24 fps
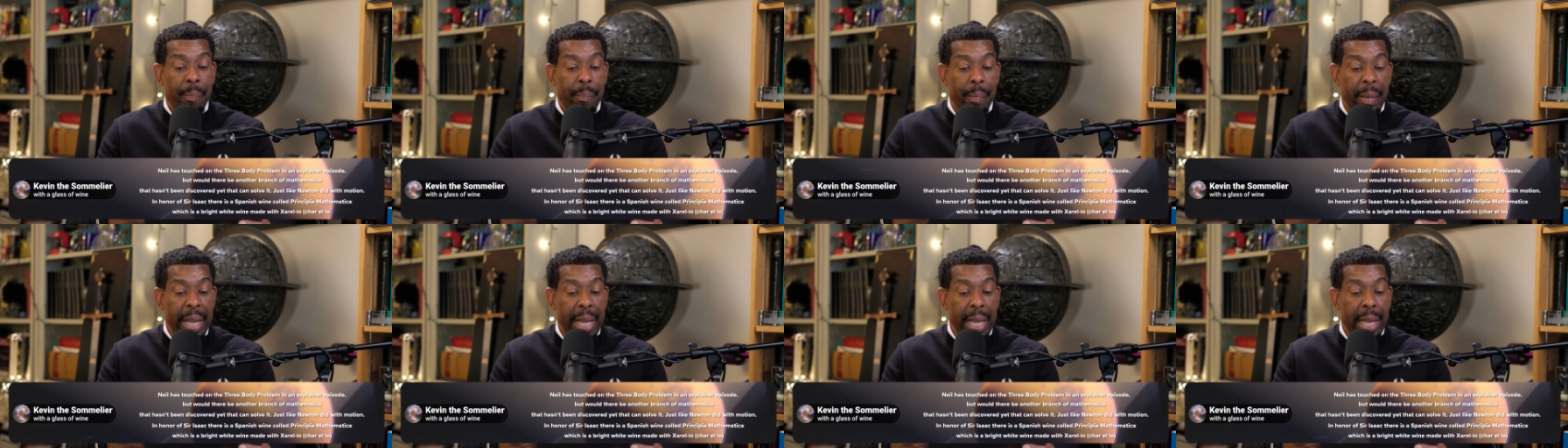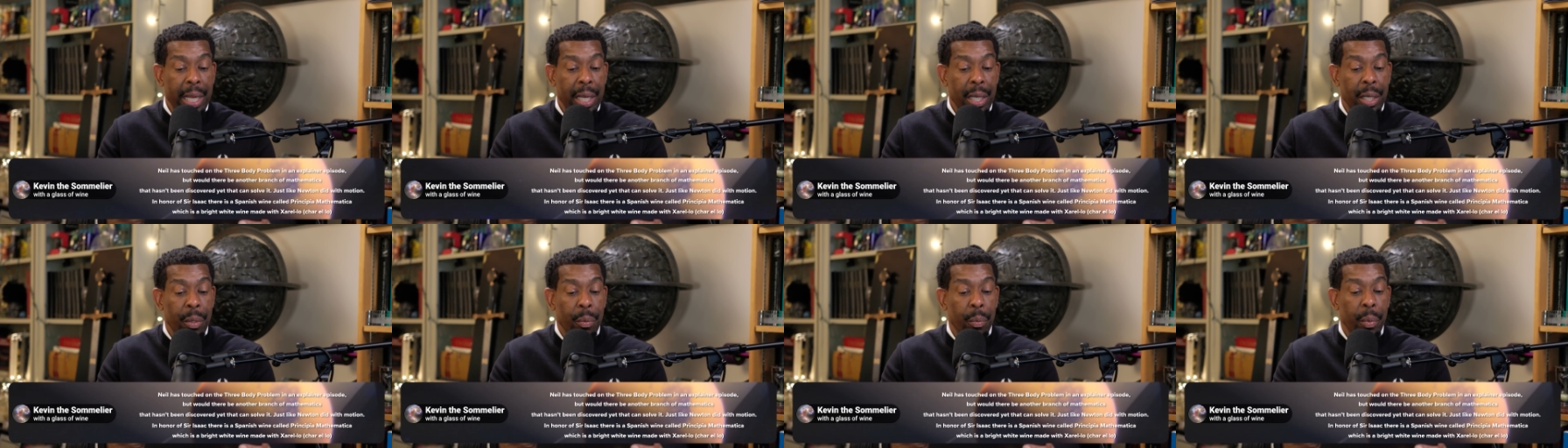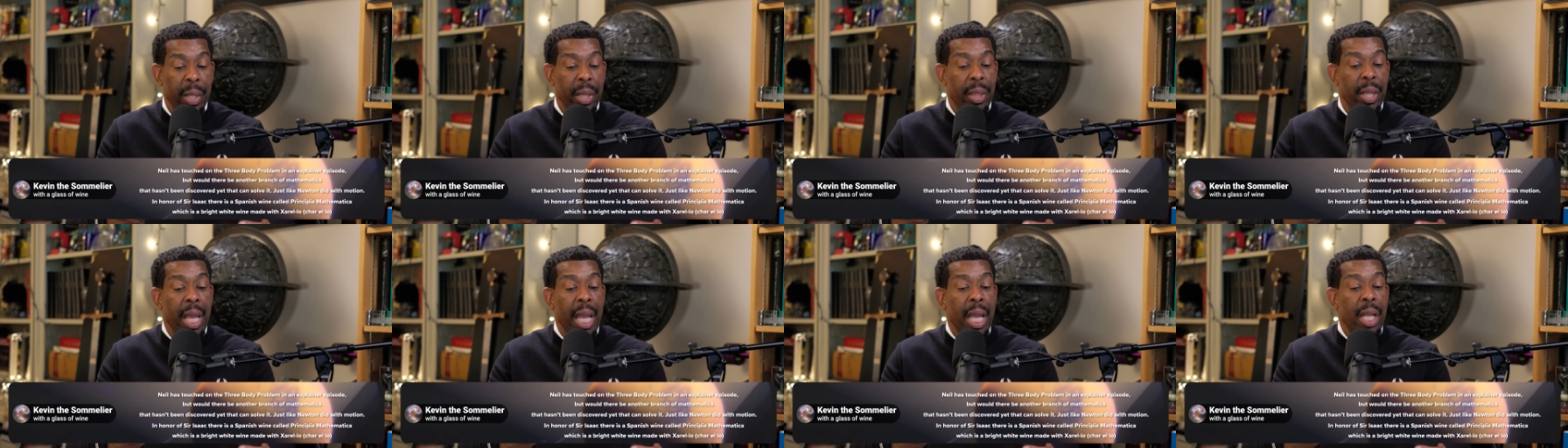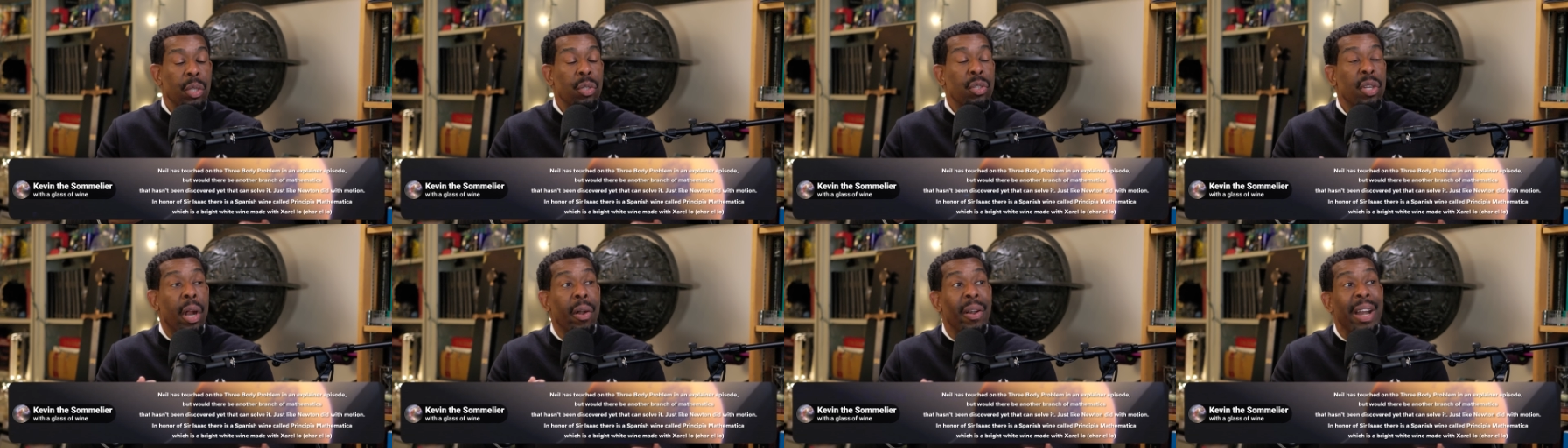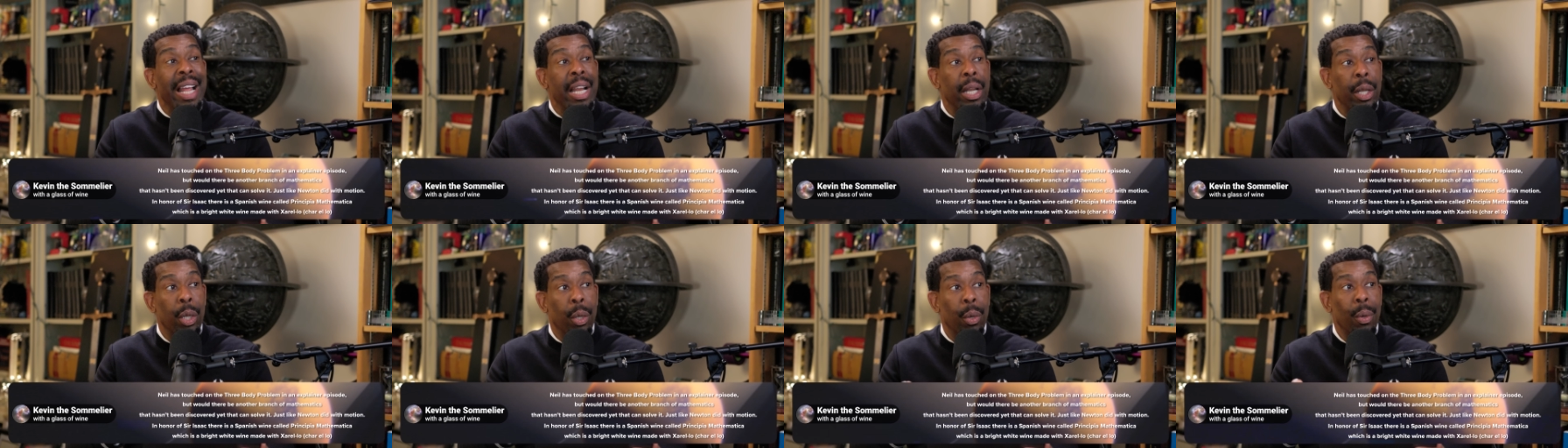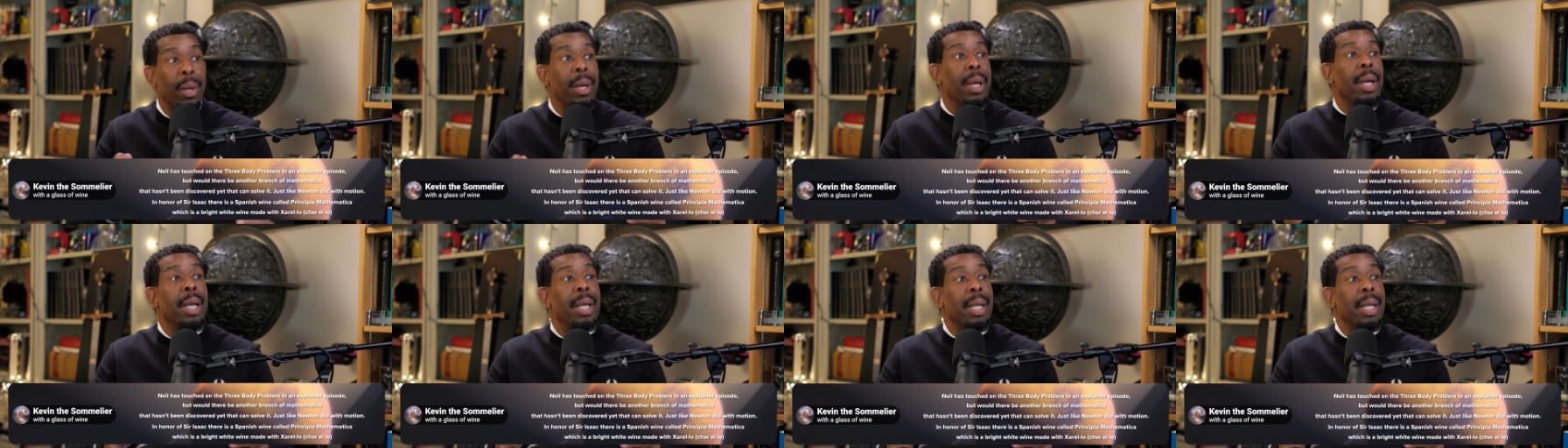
made with Charello.